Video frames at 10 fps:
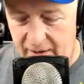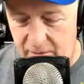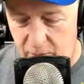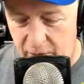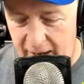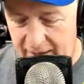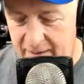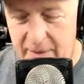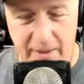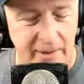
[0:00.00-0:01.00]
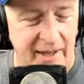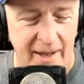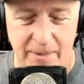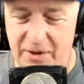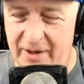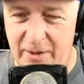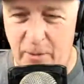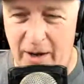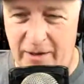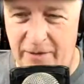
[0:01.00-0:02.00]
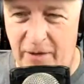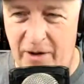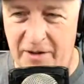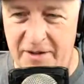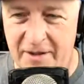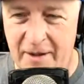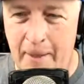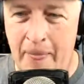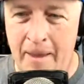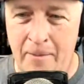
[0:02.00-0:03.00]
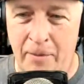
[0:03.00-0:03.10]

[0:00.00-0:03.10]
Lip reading: we're not going to be able to capture any waterfalls. But